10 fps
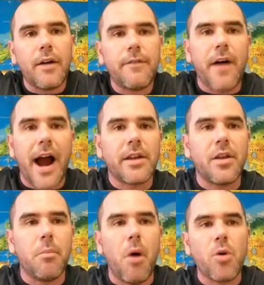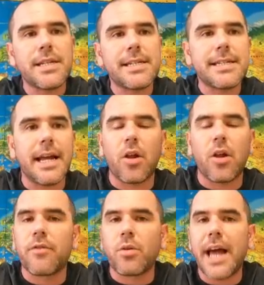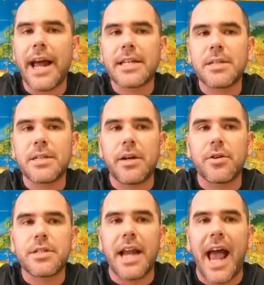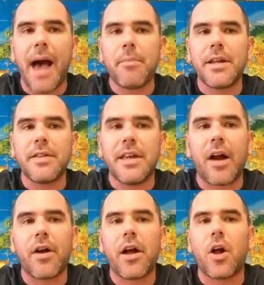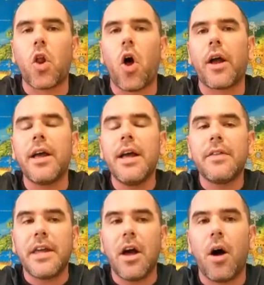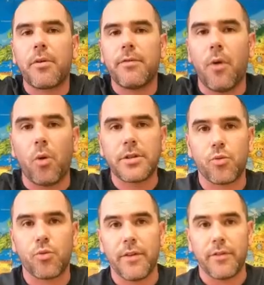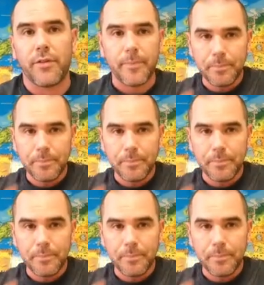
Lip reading: Finally, the Mossis and other Voltaic speakers inhabited the area along the upper Volta River.